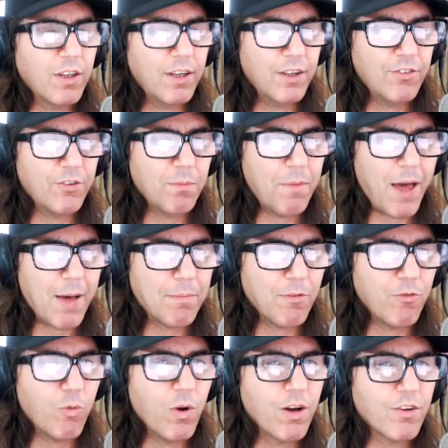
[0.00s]
Here's a map
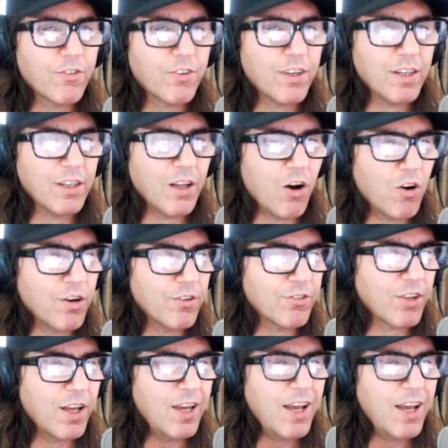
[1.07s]
of where it's hitting the hardest.